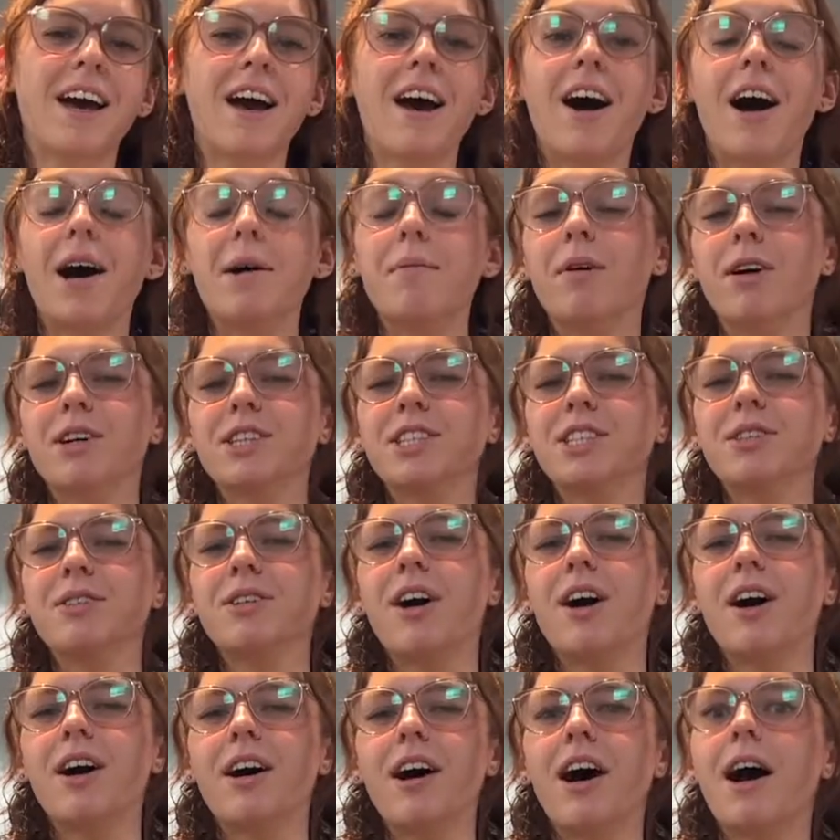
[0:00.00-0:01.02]
I'm also
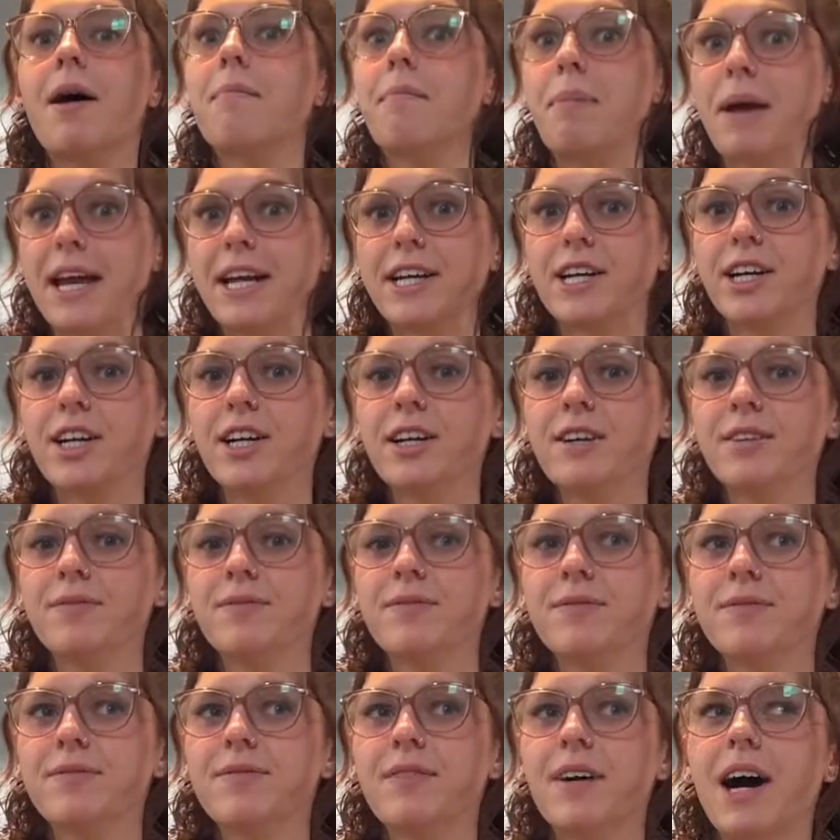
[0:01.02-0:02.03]
not a baker.
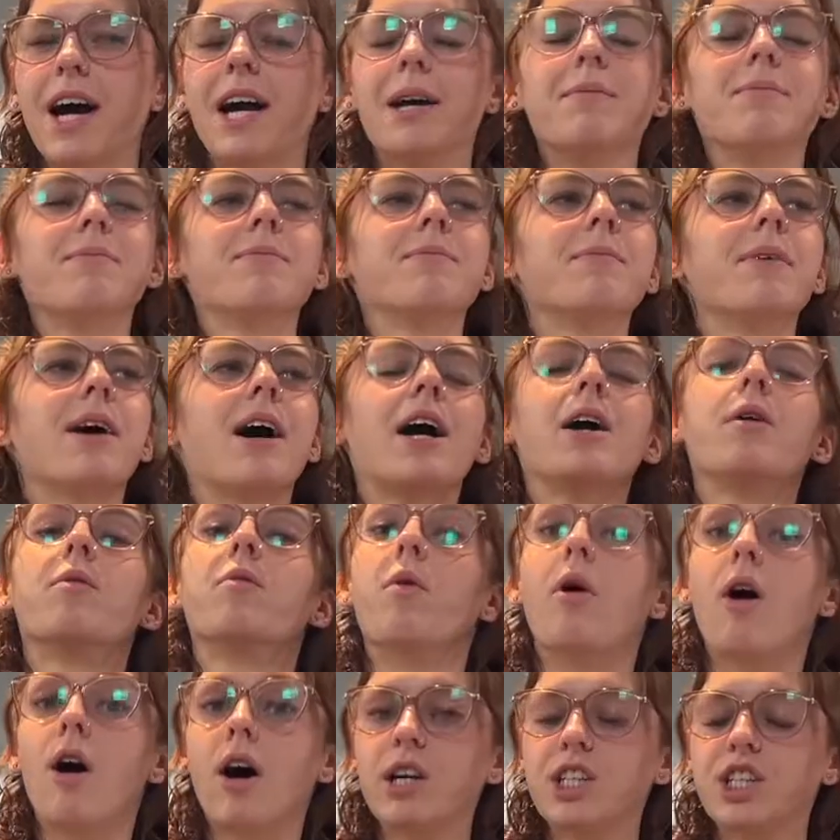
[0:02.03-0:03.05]
I
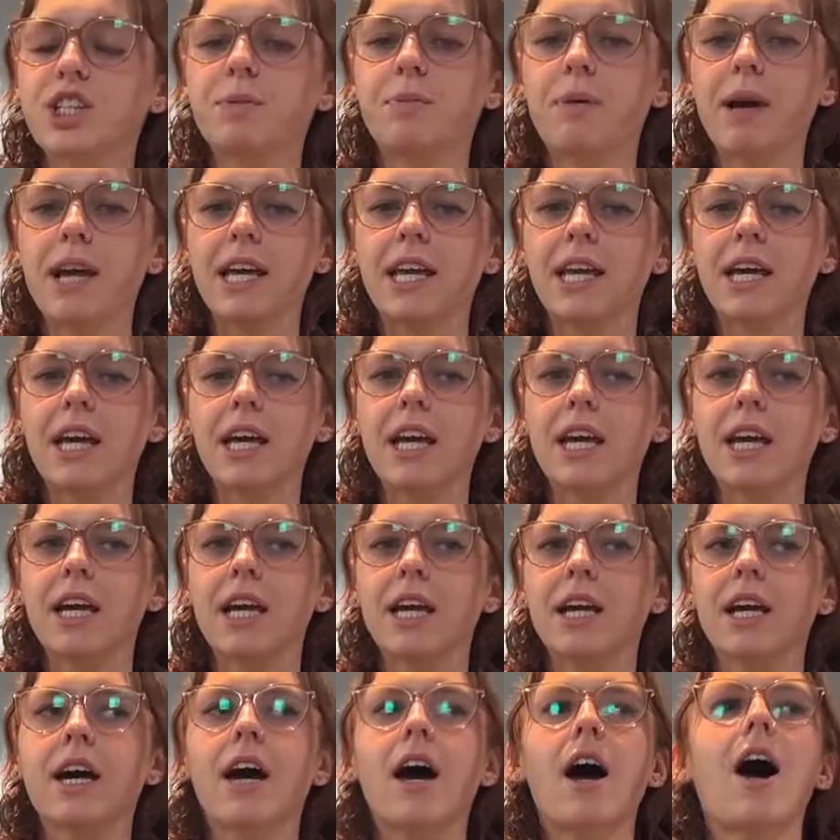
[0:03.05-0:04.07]
watch
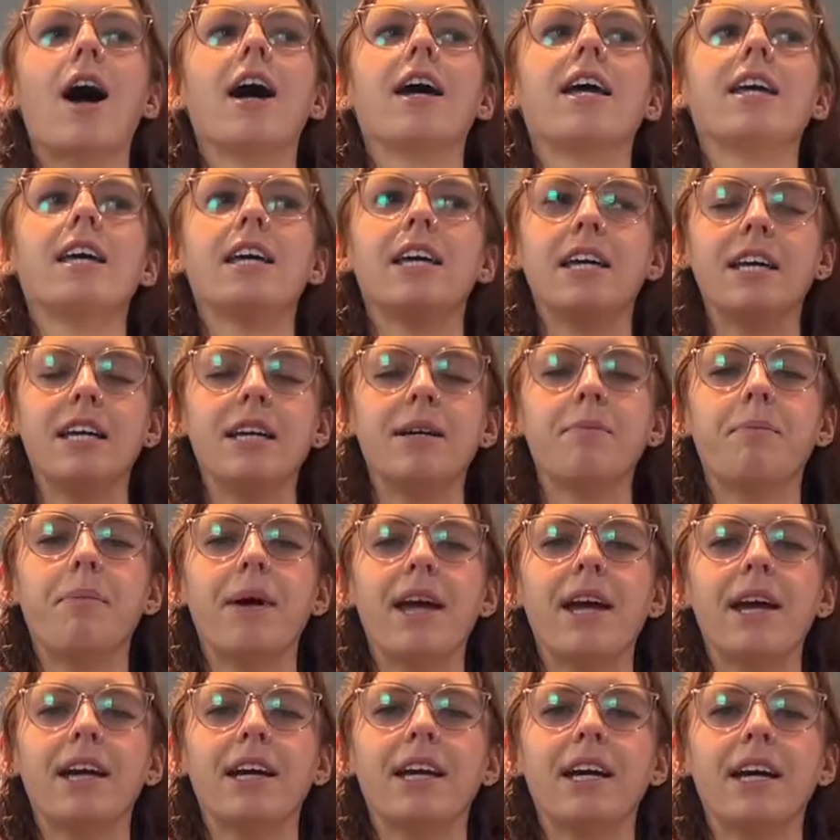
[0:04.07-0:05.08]
baking, I eat
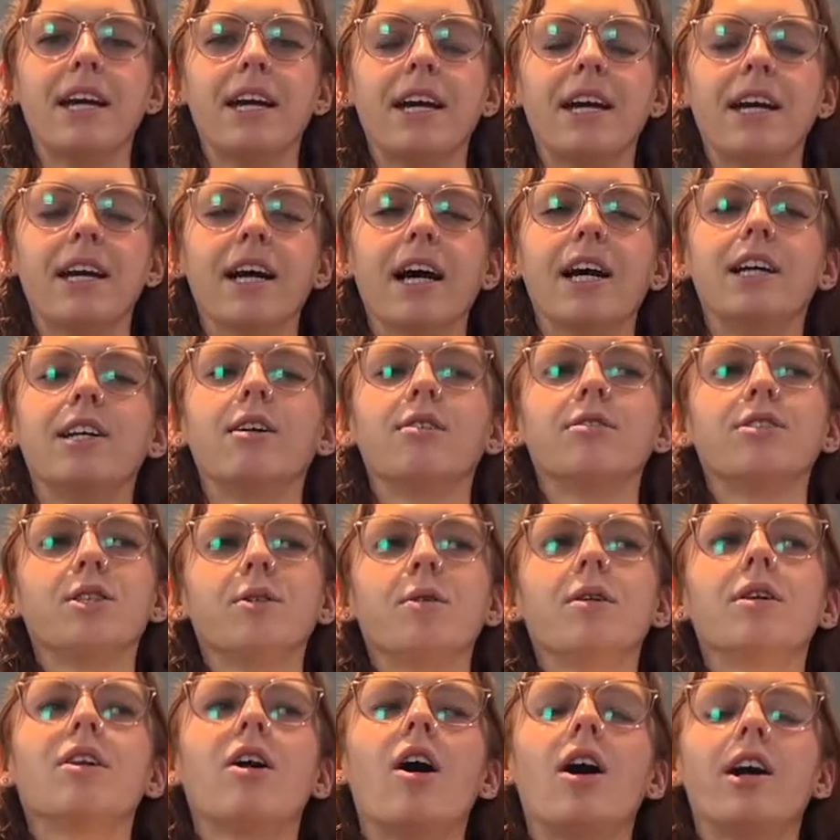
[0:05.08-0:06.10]
baking. I don't do a
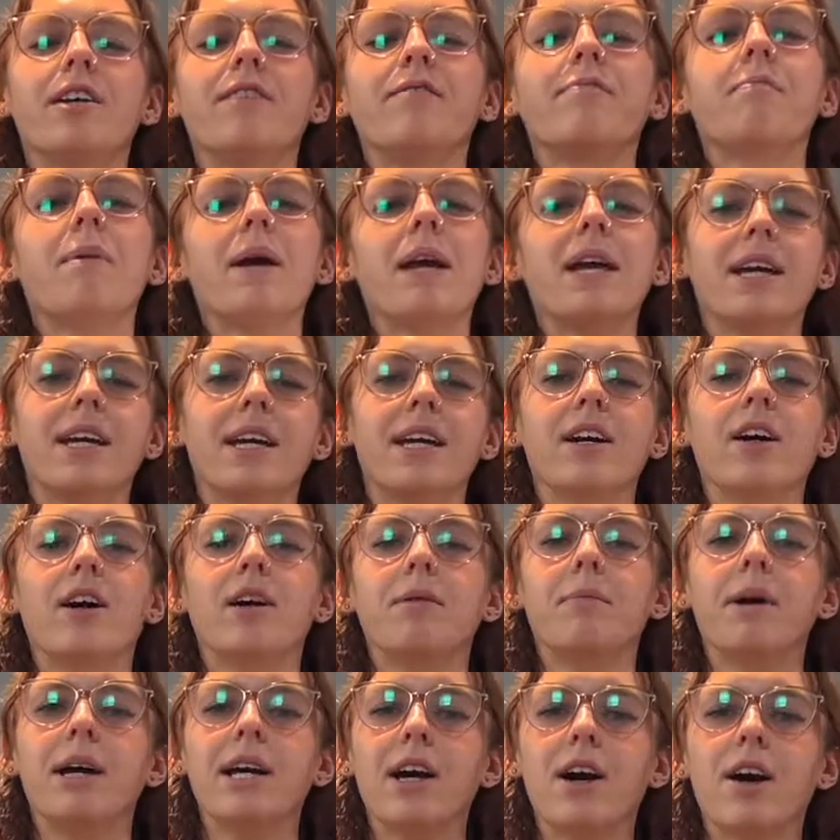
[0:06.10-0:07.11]
lot of baking on
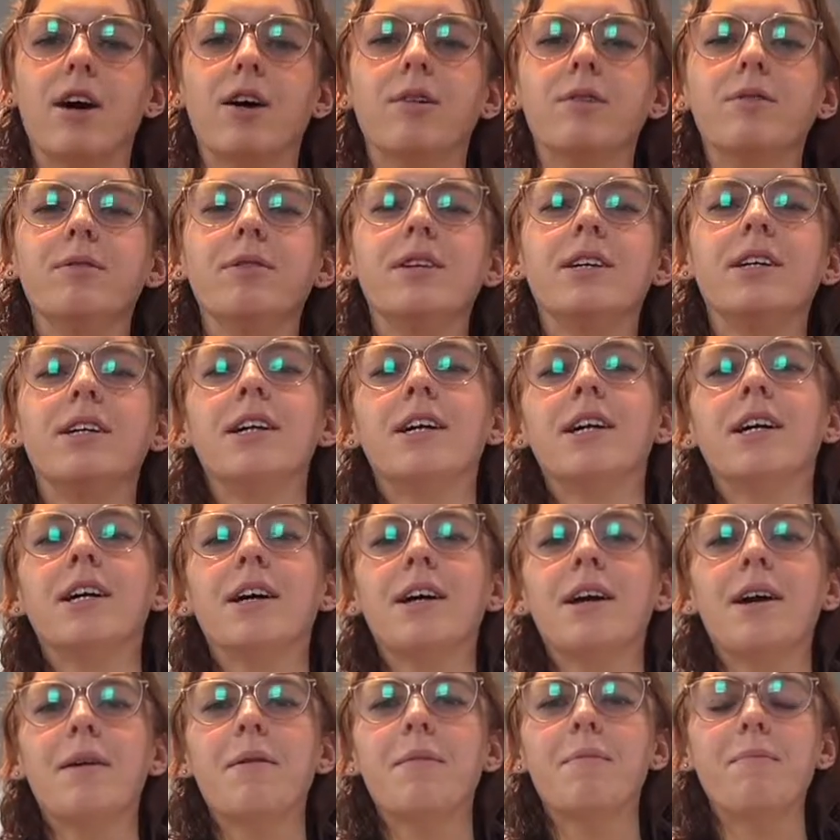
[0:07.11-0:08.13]
my own.
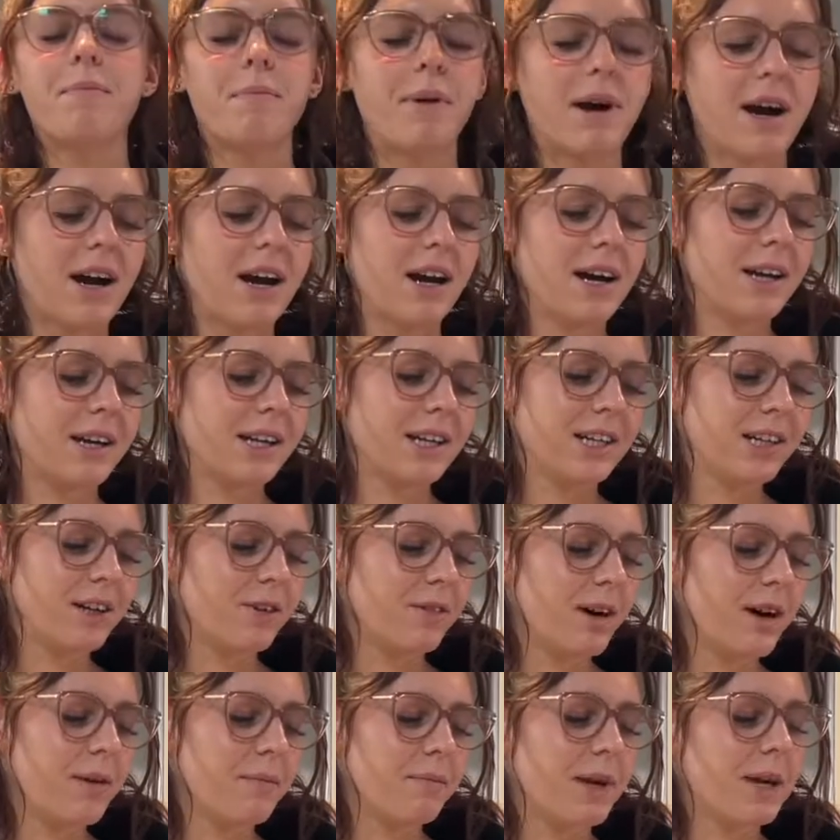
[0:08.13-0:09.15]
But you know
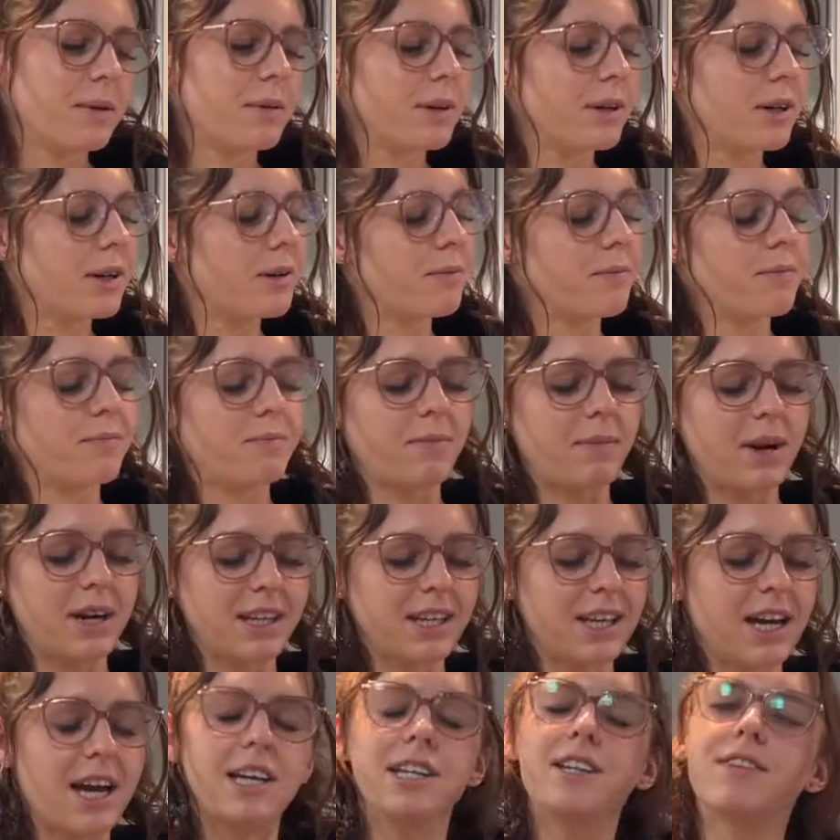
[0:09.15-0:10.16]
what? Maybe by
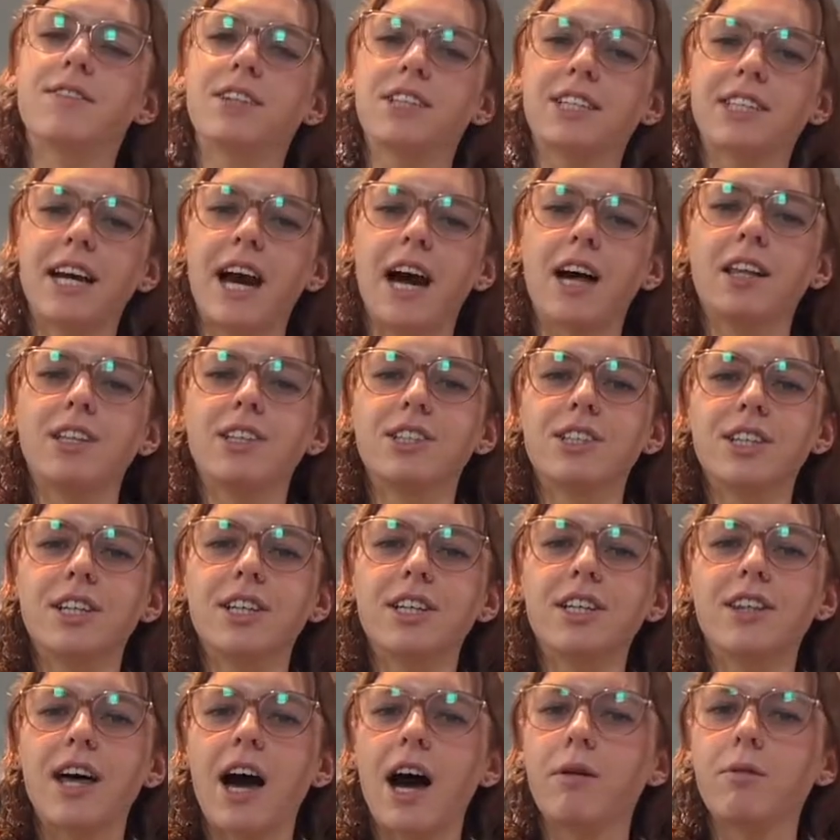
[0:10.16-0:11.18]
the end of this calendar,
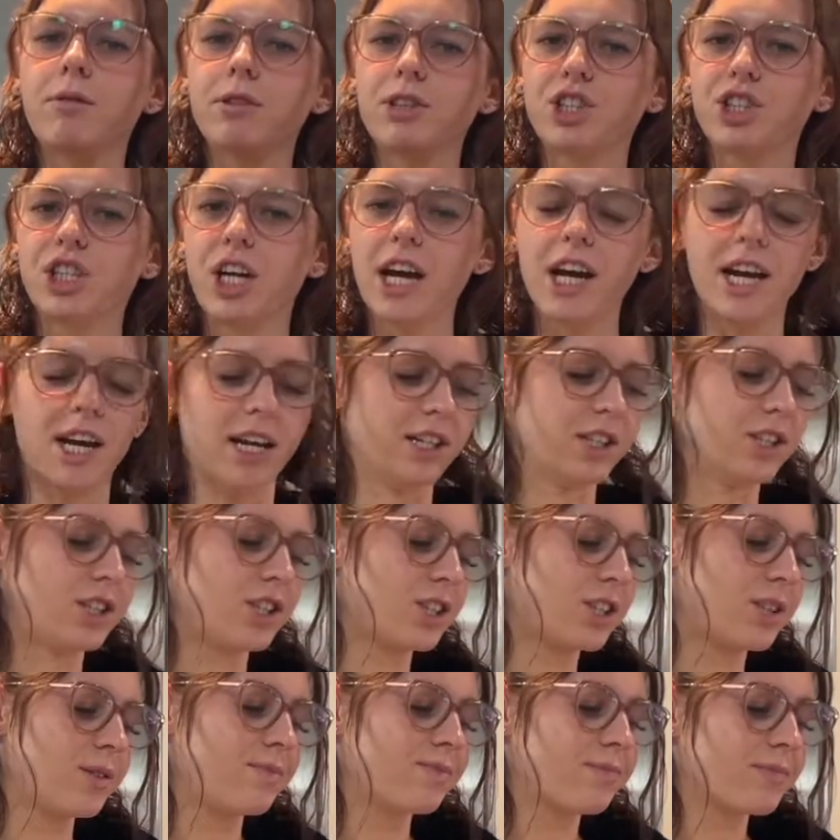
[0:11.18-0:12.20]
that will
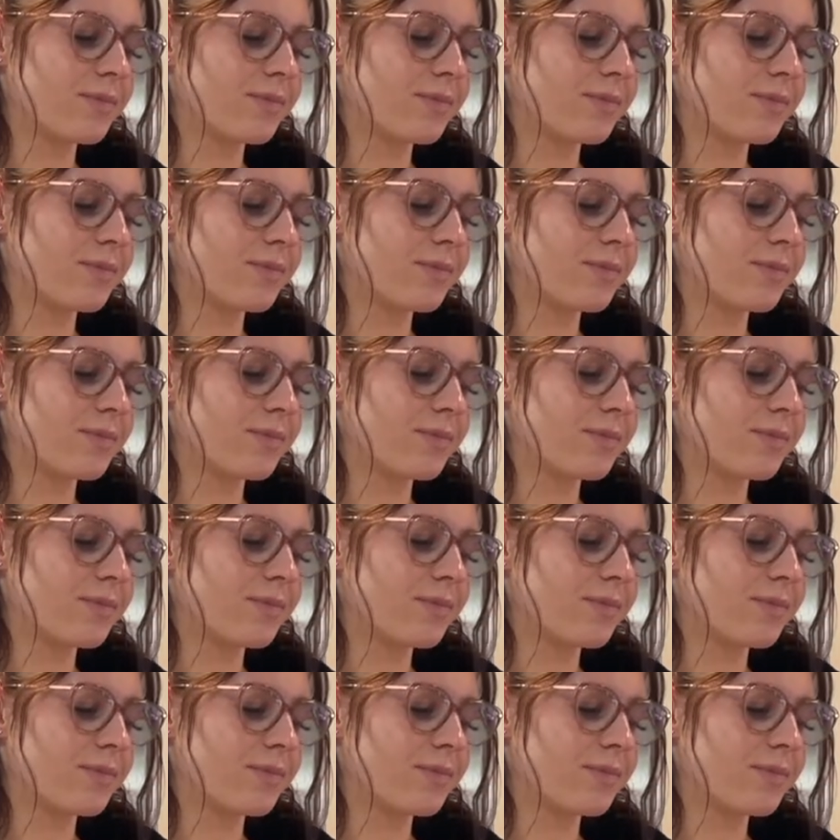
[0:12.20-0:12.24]
change.